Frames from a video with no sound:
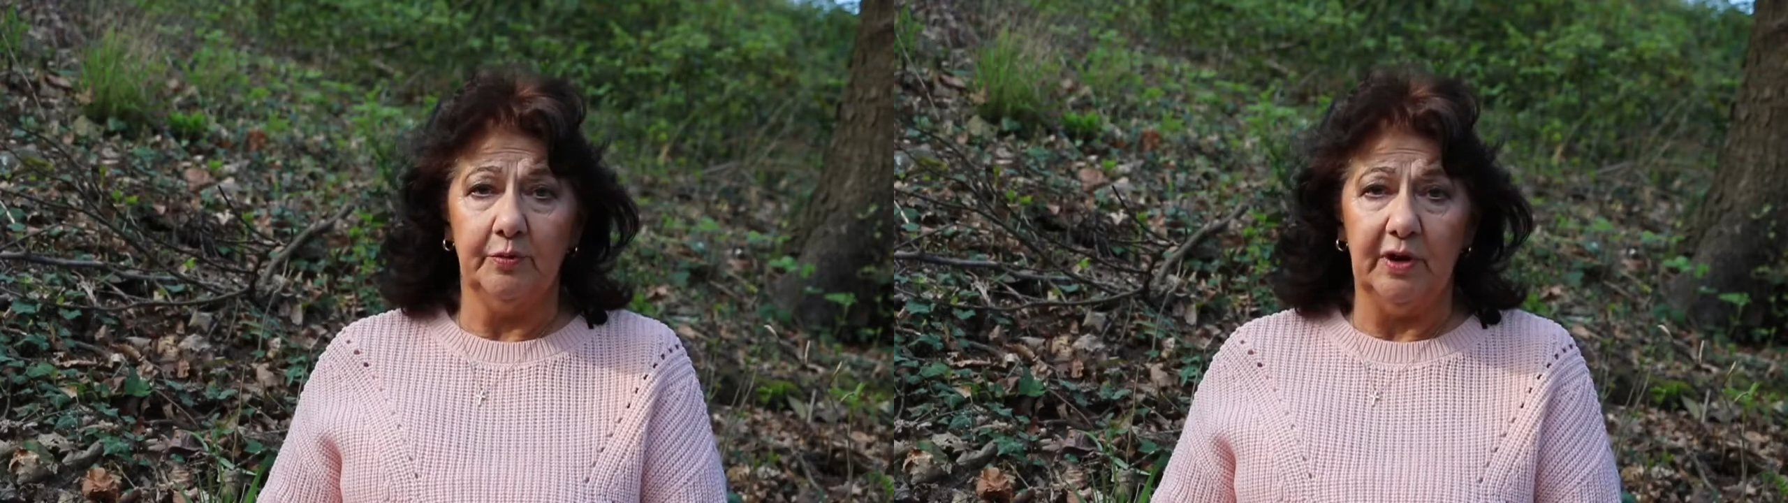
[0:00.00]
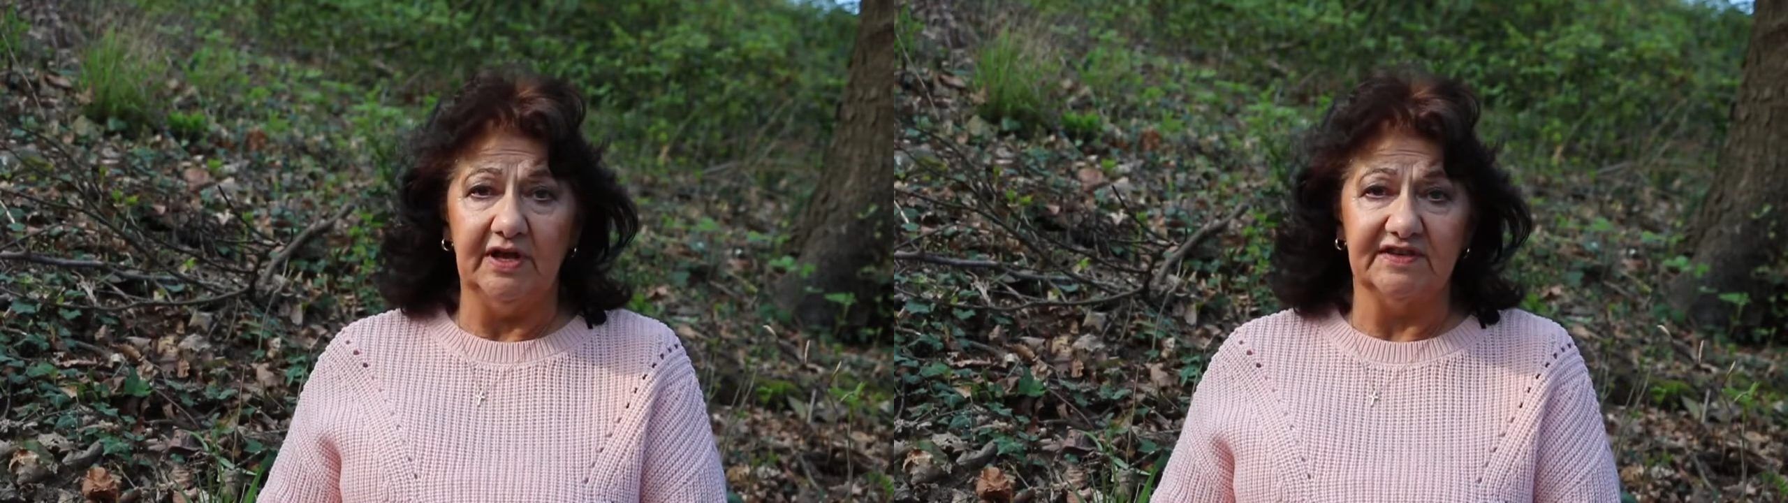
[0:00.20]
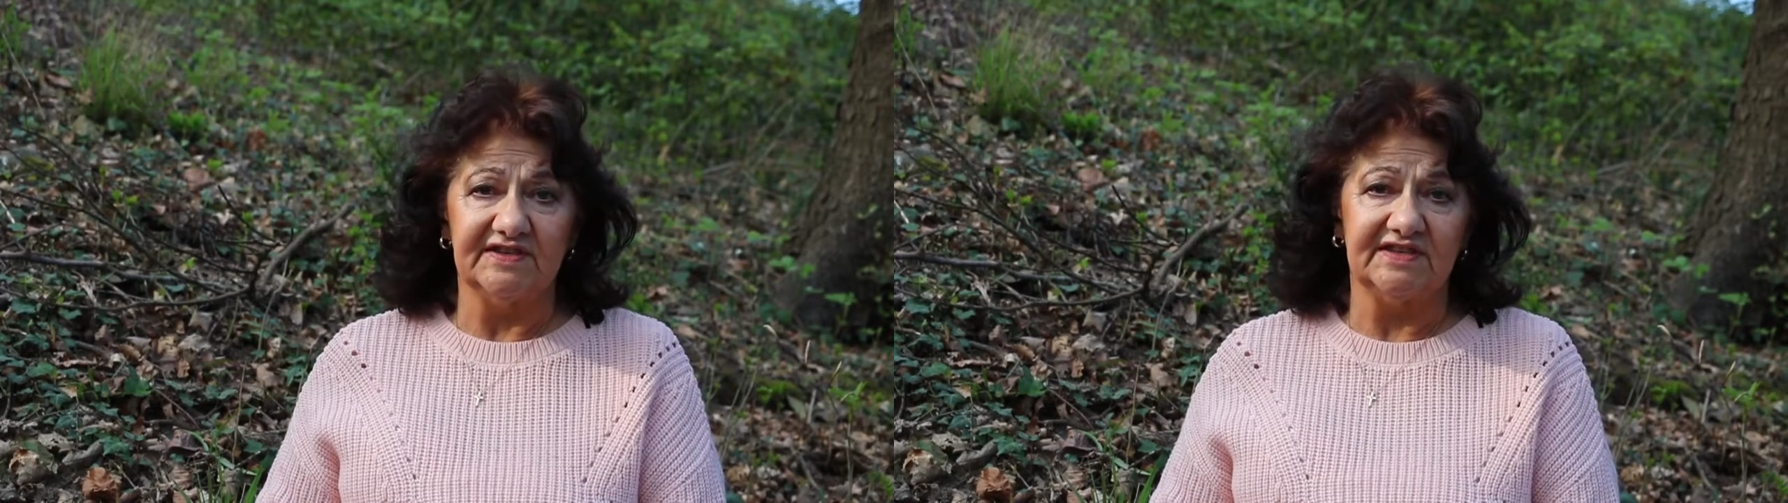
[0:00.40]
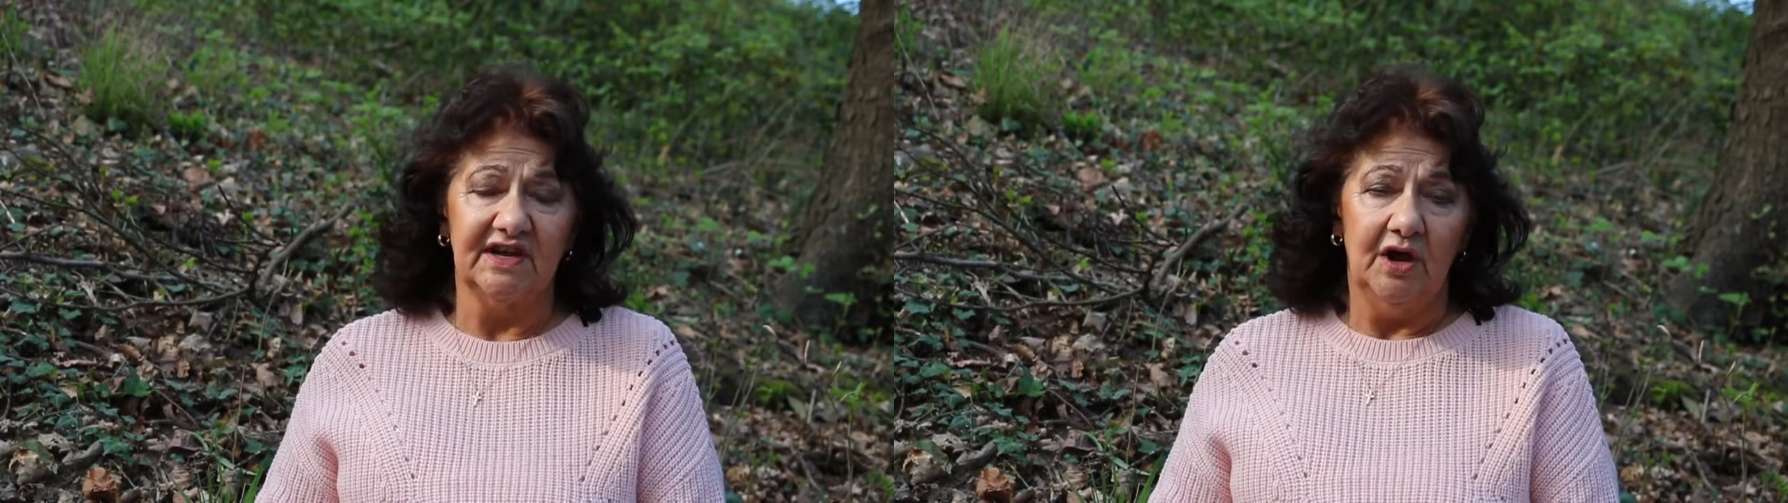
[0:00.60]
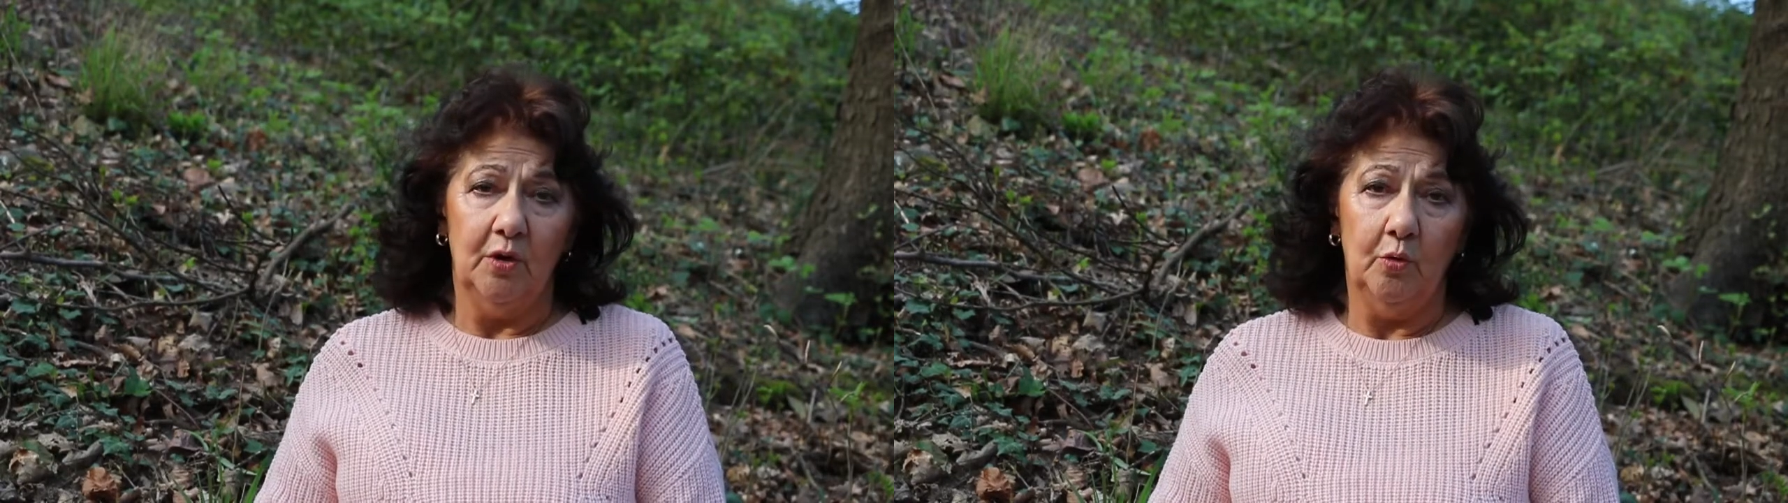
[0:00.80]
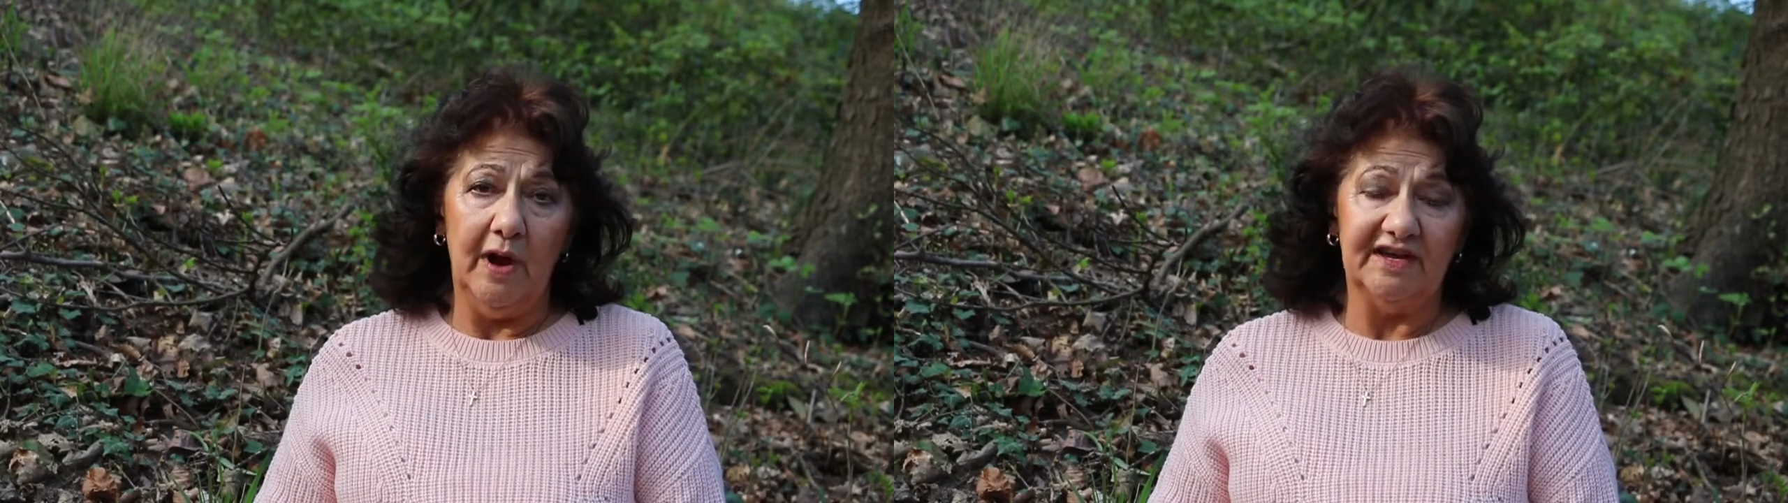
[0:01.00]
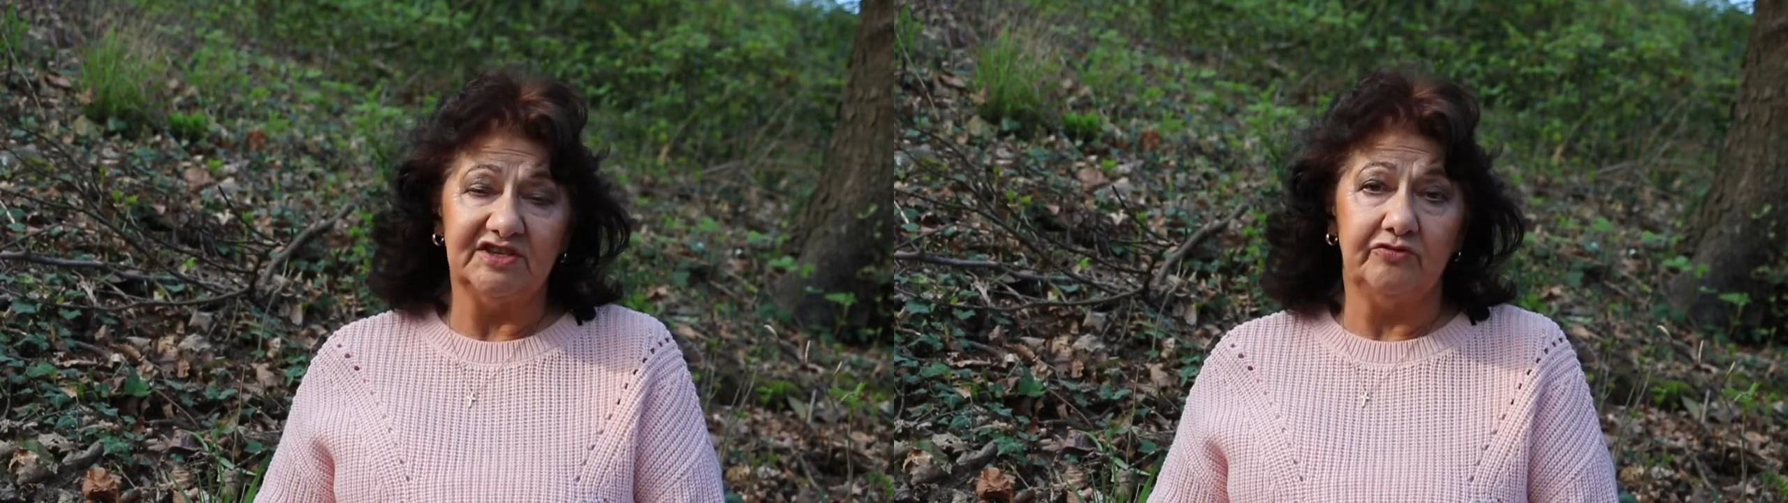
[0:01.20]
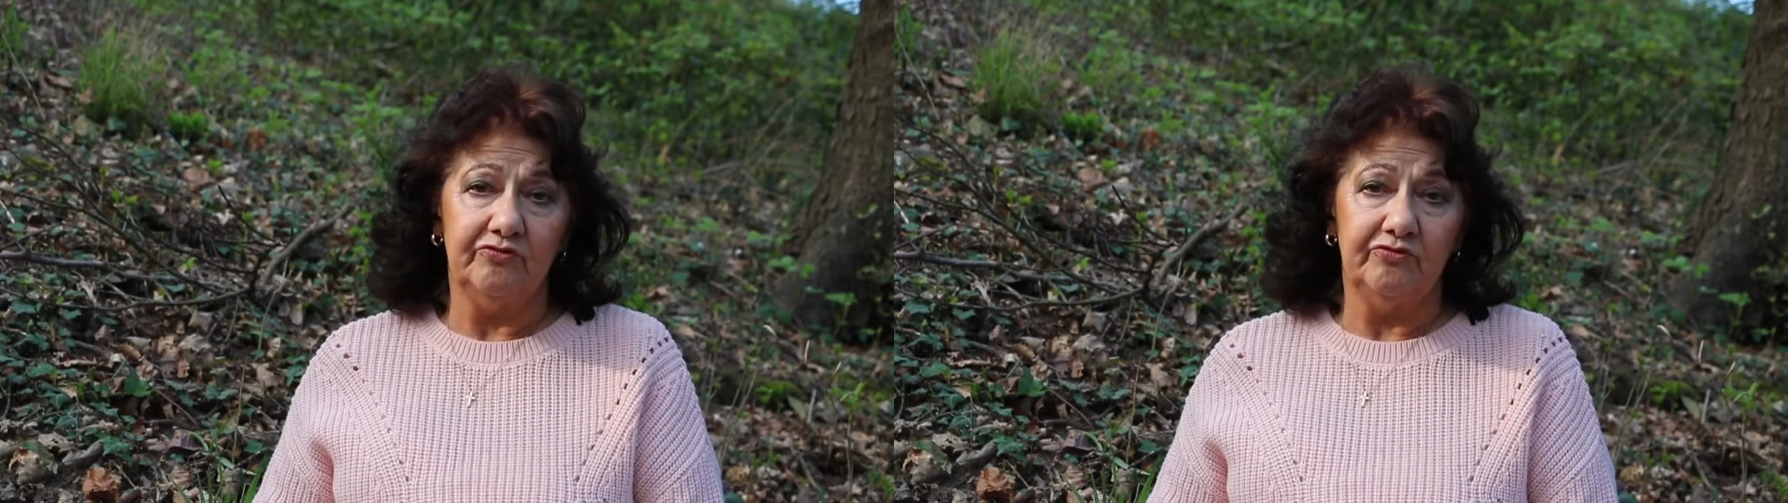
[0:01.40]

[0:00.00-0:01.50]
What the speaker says: Wales West